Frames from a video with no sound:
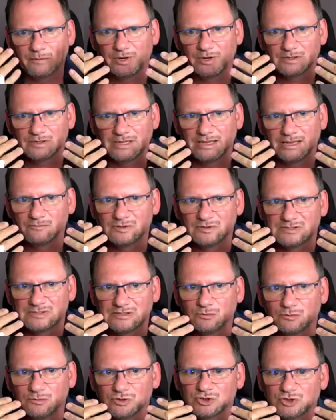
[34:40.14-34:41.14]
NVC
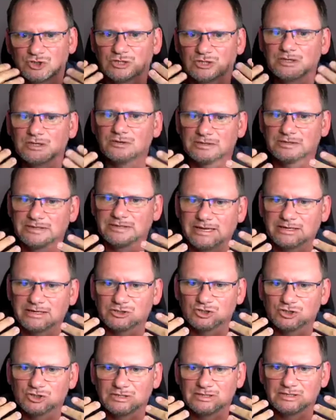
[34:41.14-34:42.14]
with children
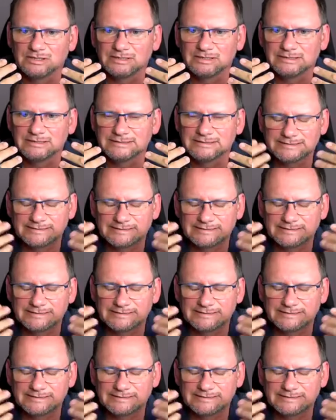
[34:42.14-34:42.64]
actually is